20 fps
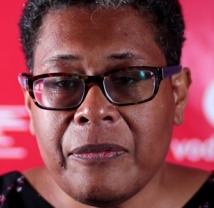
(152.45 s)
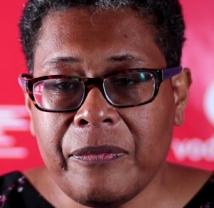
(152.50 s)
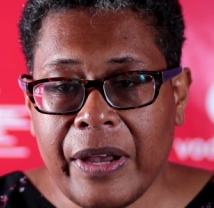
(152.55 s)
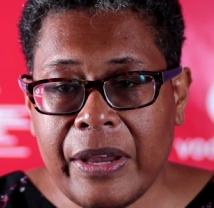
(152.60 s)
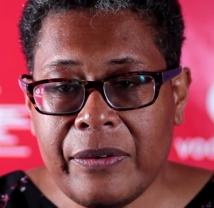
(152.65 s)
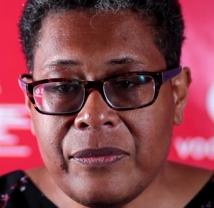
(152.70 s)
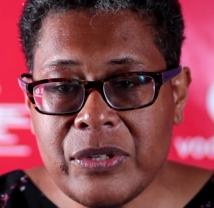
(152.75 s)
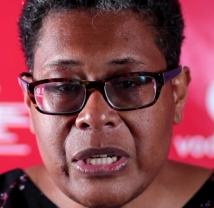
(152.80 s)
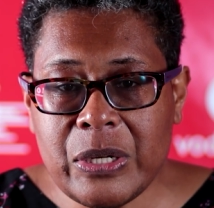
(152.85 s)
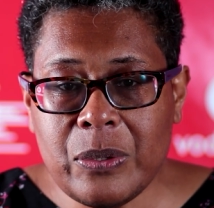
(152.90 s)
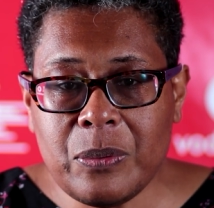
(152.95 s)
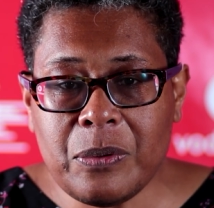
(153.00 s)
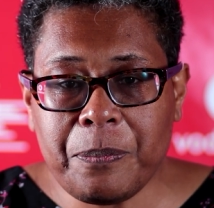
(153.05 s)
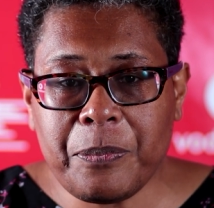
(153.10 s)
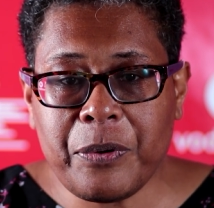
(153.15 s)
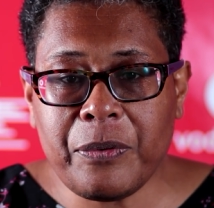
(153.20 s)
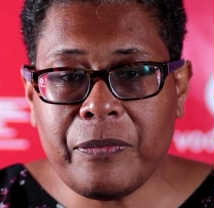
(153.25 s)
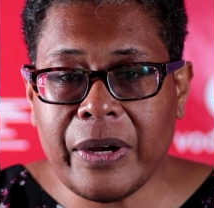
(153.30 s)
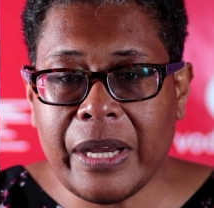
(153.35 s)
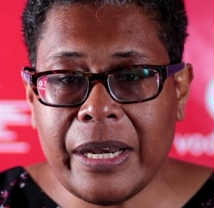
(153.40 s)
5G will
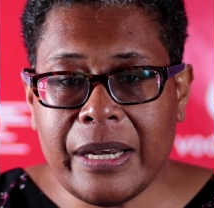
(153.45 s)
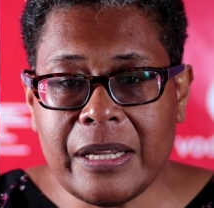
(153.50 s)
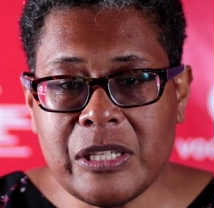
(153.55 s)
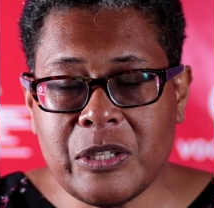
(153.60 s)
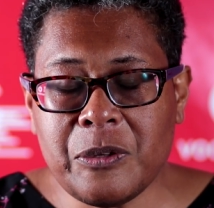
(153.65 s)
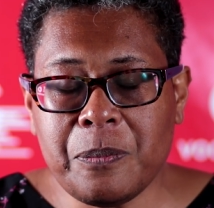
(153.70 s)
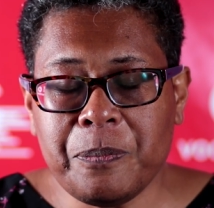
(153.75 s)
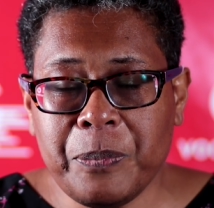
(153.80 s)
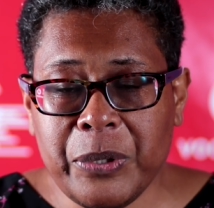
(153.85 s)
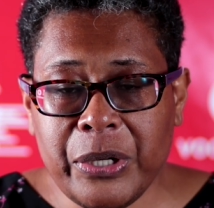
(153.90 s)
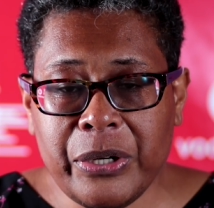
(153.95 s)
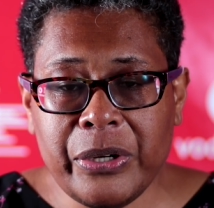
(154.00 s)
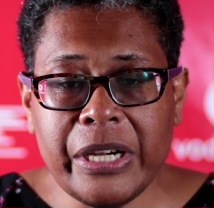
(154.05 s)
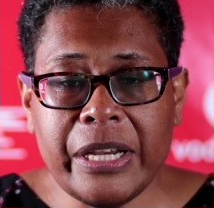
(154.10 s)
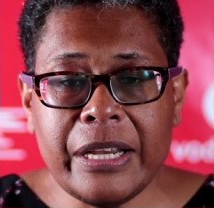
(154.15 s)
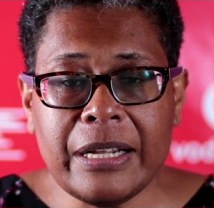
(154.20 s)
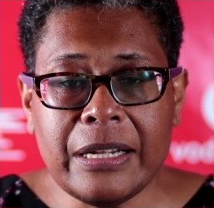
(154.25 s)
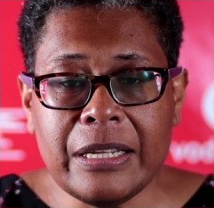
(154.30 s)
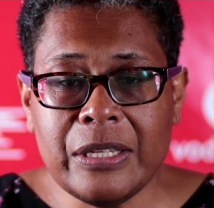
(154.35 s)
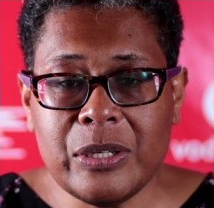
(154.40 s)
provide a
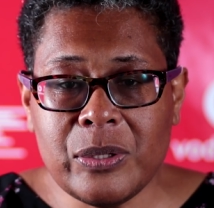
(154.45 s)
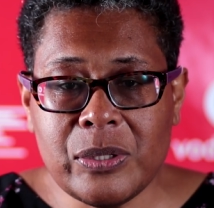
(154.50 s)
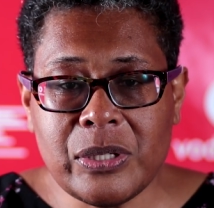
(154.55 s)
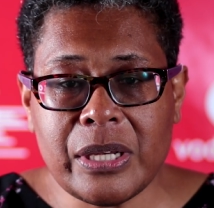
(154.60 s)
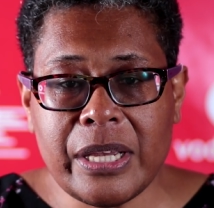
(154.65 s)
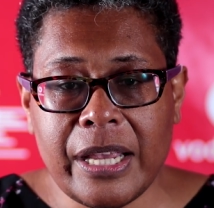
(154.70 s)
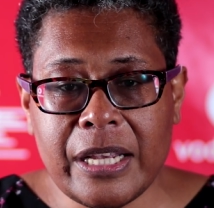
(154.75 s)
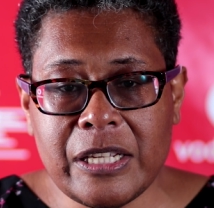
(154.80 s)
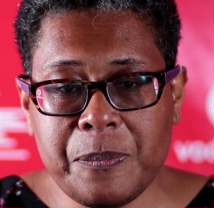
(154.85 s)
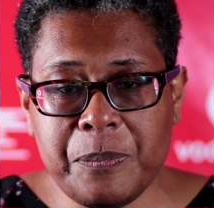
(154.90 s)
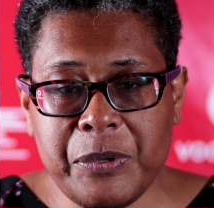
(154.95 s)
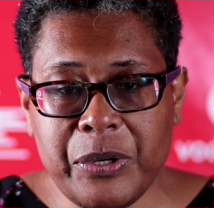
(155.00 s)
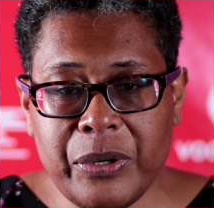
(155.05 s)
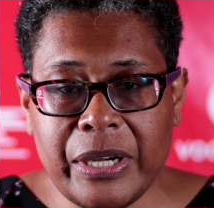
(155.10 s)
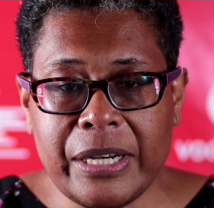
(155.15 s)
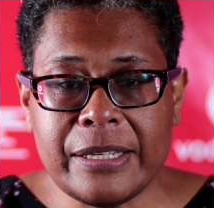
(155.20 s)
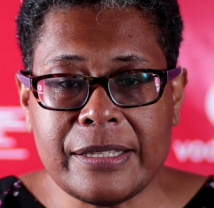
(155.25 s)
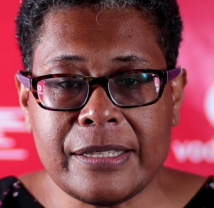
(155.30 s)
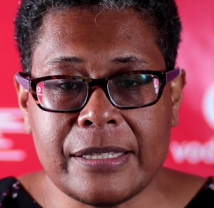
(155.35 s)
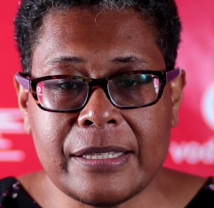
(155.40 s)
superior user
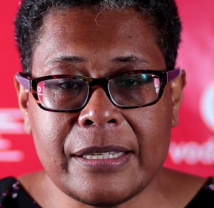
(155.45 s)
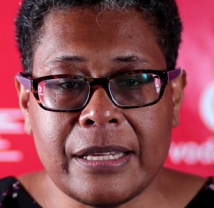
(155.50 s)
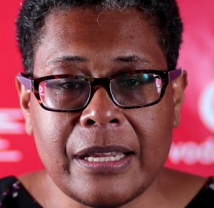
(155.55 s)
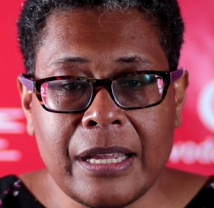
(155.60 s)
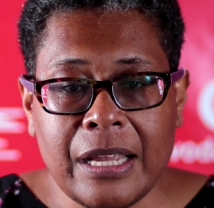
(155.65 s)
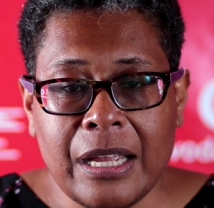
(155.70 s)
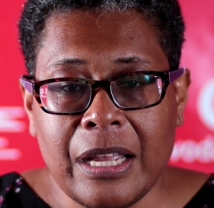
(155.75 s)
experience.